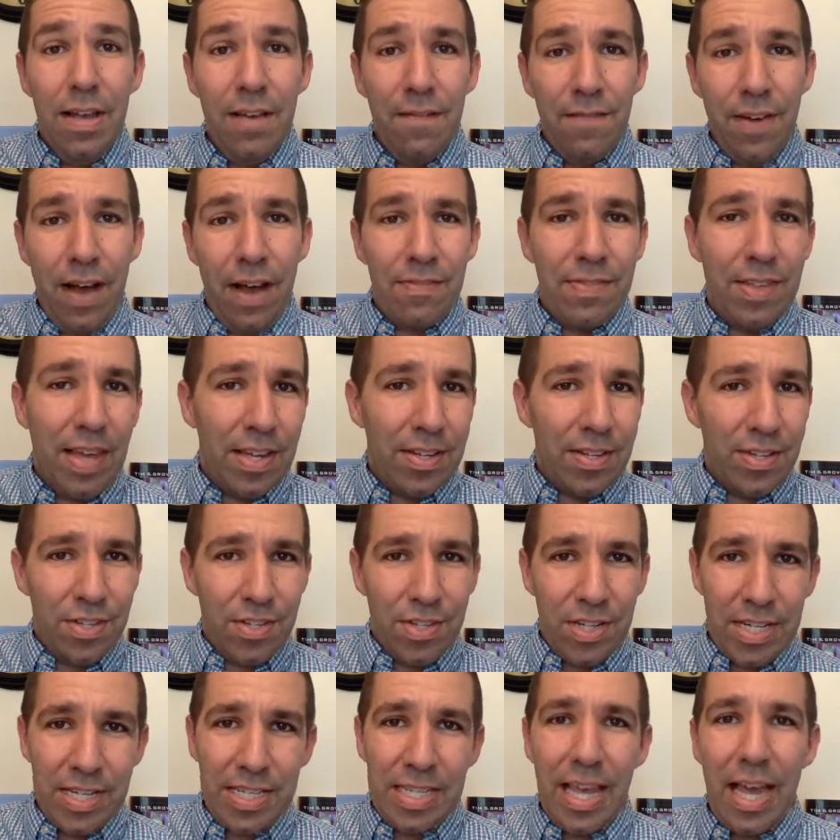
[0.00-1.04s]
5,000,
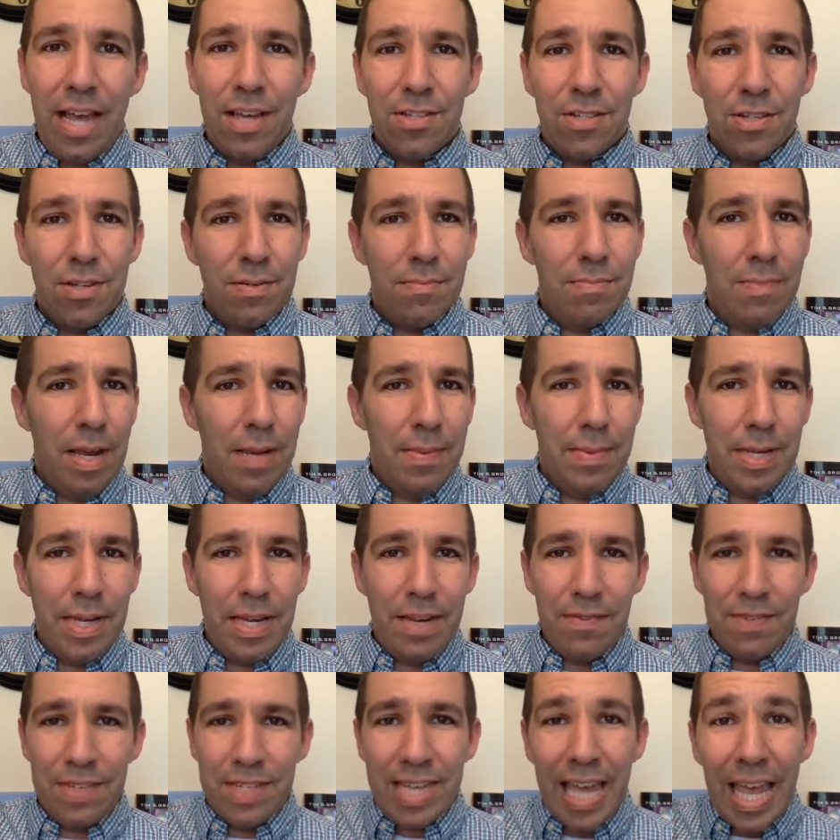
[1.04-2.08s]
6,000, maybe
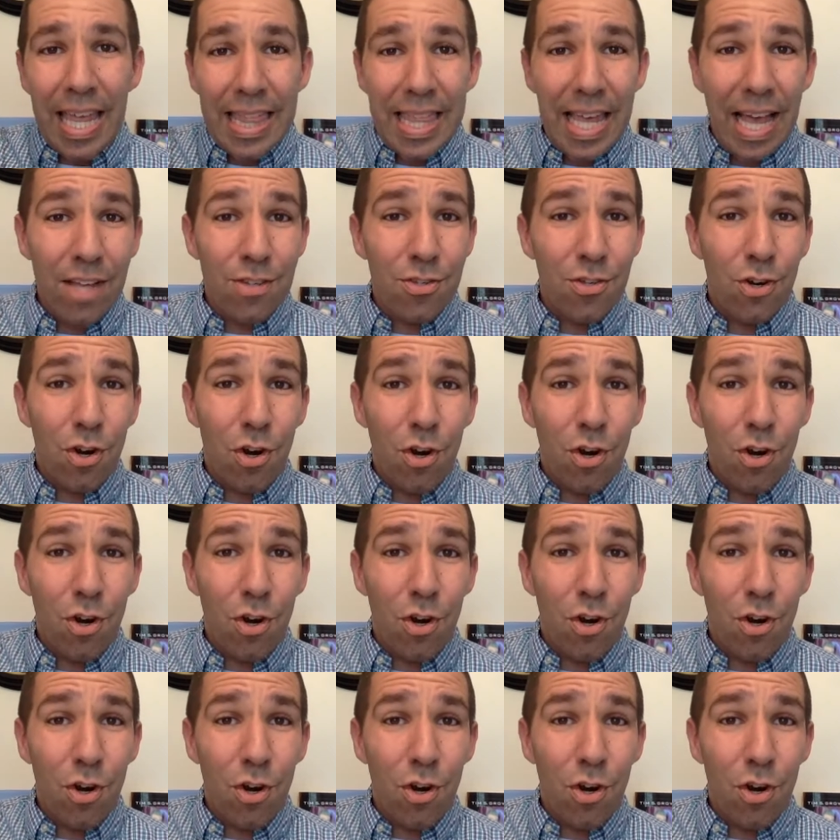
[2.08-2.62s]
even 10,000